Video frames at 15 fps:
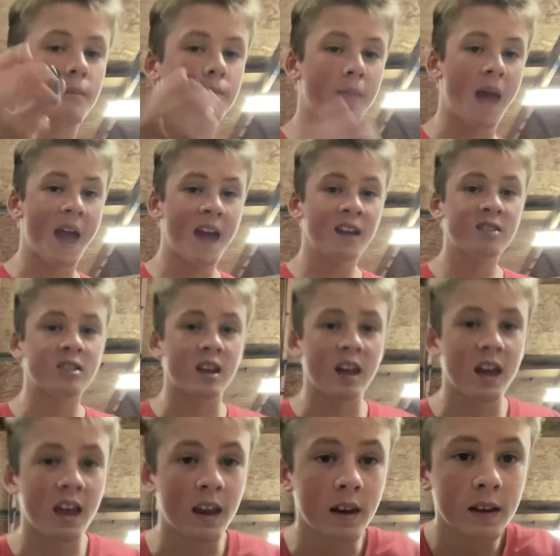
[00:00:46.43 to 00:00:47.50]
mags,
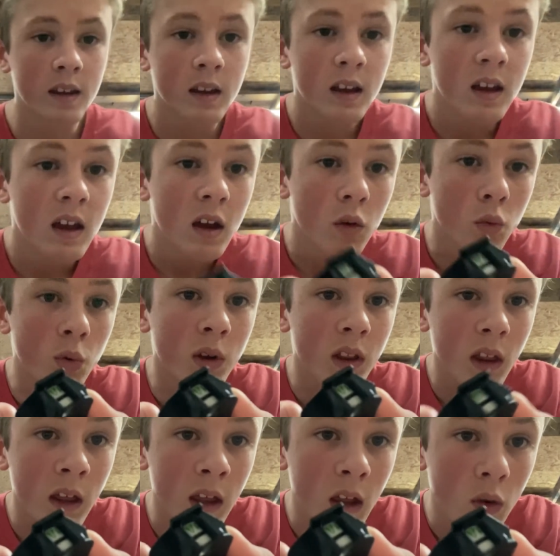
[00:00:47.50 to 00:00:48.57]
and
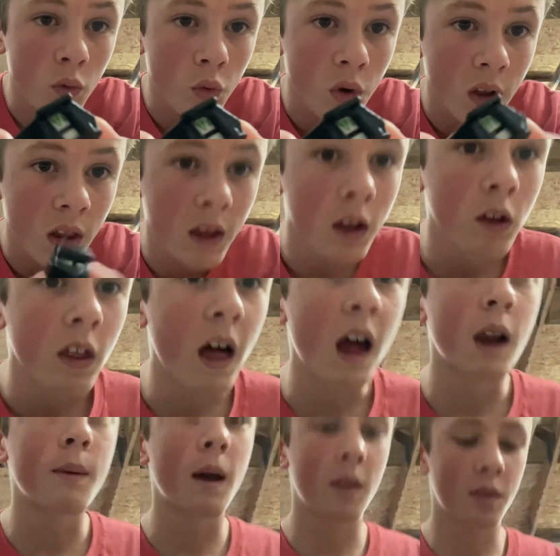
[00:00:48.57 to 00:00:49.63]
really, really glad
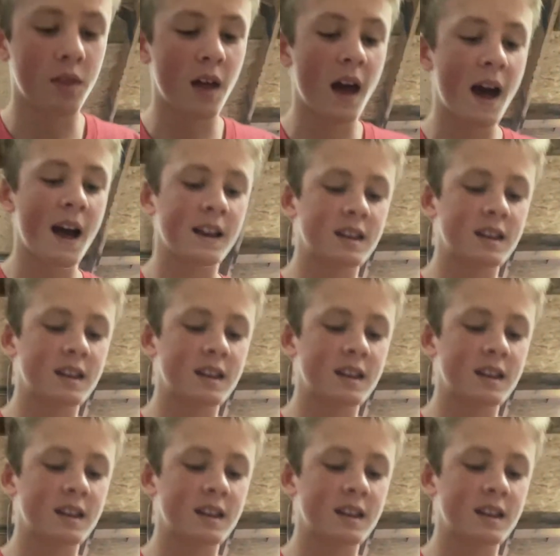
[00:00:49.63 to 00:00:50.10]
about that.